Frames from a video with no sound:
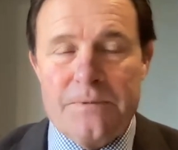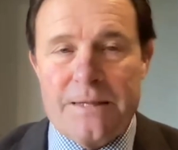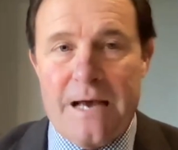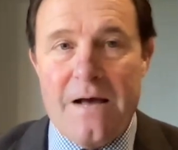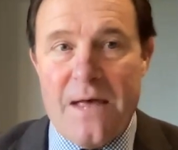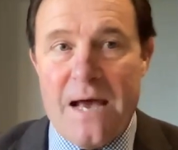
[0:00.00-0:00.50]

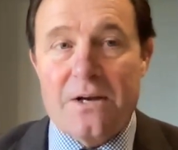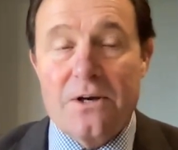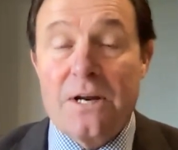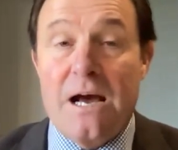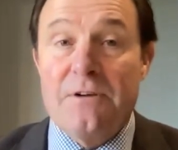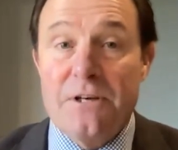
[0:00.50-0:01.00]
that
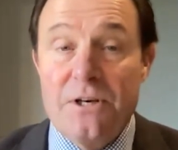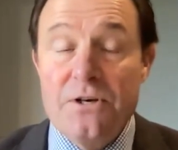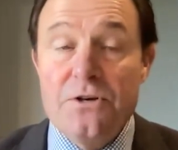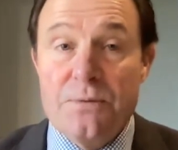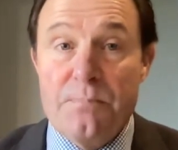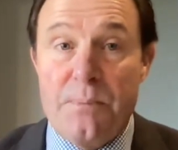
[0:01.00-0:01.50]
could have a
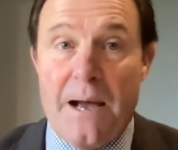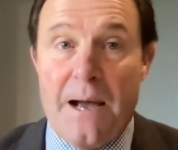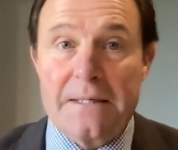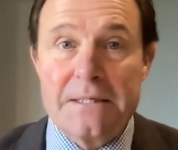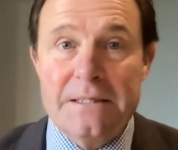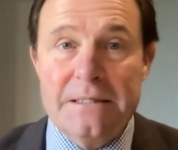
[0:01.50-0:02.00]
huge
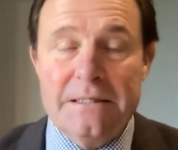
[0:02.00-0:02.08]
impact.